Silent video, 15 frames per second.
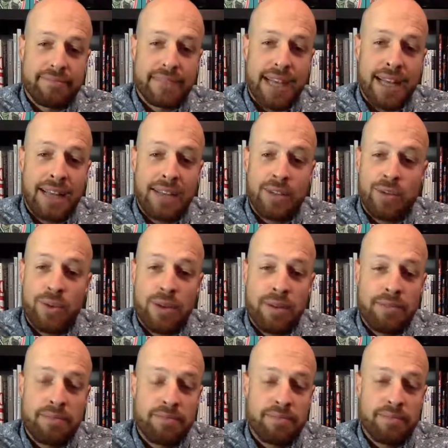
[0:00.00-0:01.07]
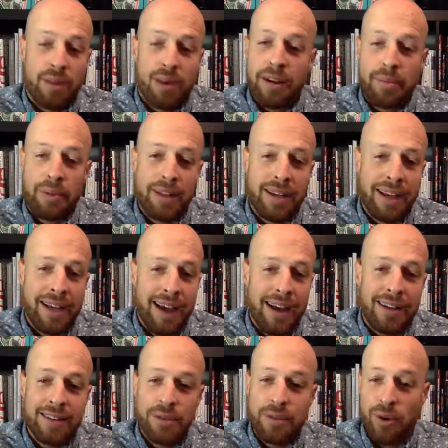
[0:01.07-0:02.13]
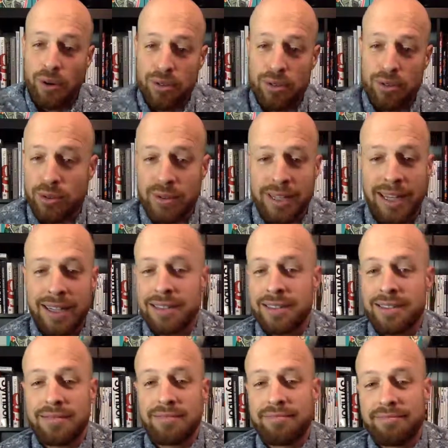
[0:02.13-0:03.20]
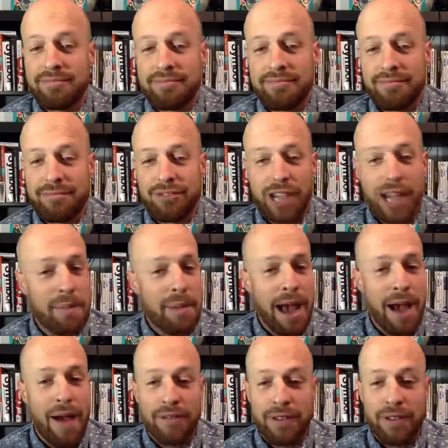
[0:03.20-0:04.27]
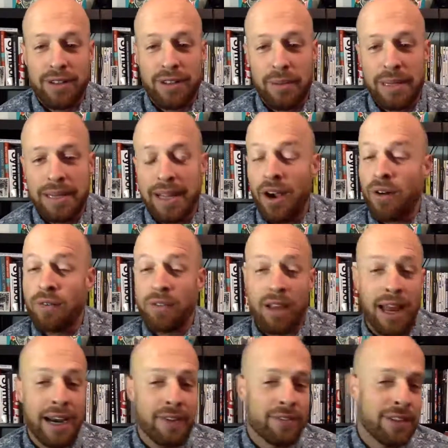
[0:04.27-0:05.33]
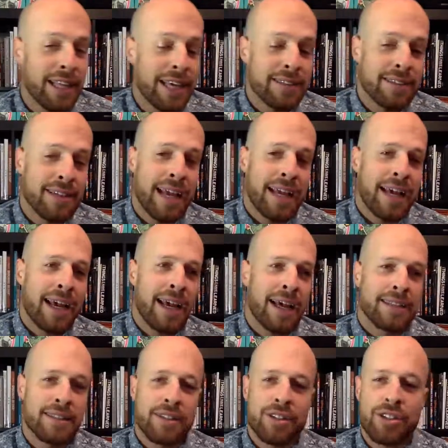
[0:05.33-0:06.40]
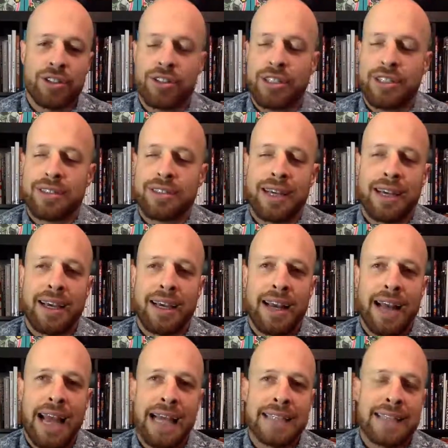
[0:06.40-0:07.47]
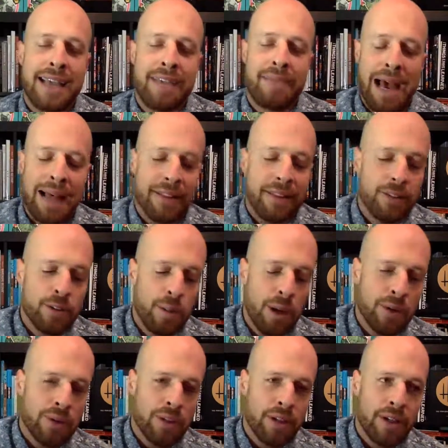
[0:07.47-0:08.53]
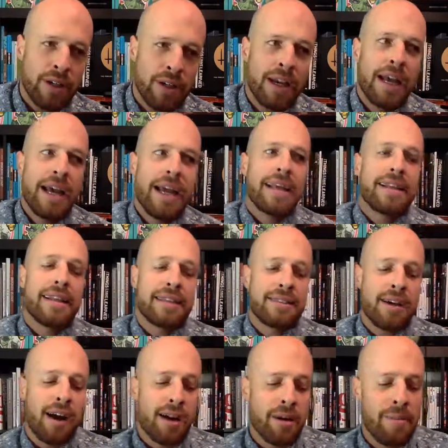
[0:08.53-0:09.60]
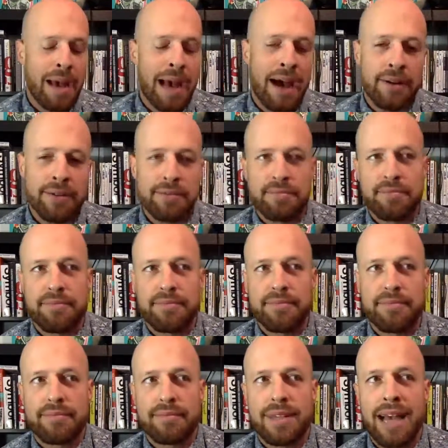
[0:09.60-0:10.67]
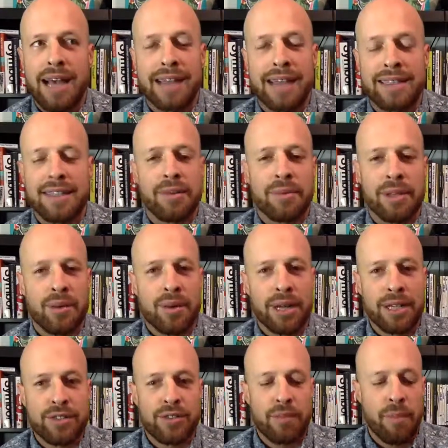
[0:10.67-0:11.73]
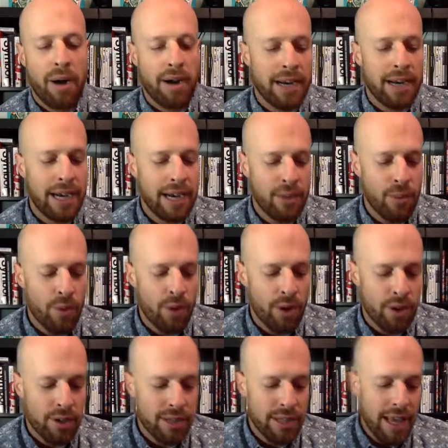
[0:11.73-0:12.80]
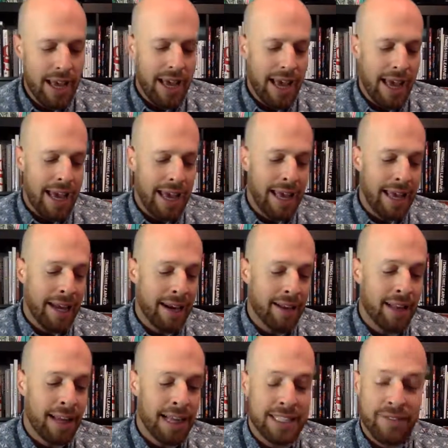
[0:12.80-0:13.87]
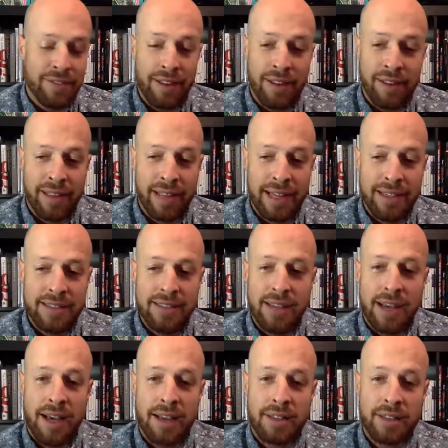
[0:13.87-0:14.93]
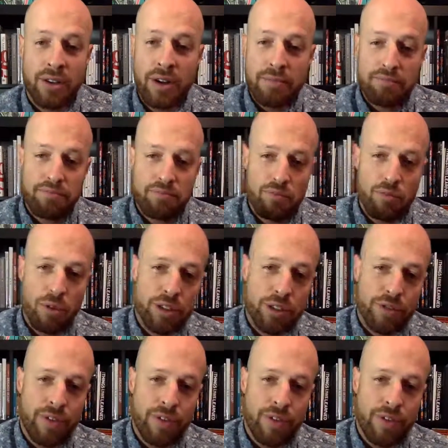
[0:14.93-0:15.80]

this one, Mark and Billy kind of do it old school, and they just jam out for a little bit. They go over a lot of different things, like Delicious just did a Dave Matthews poster. They talk about kind of dealing with the ricks from marketing in the world and lots of other things. Tony, what'd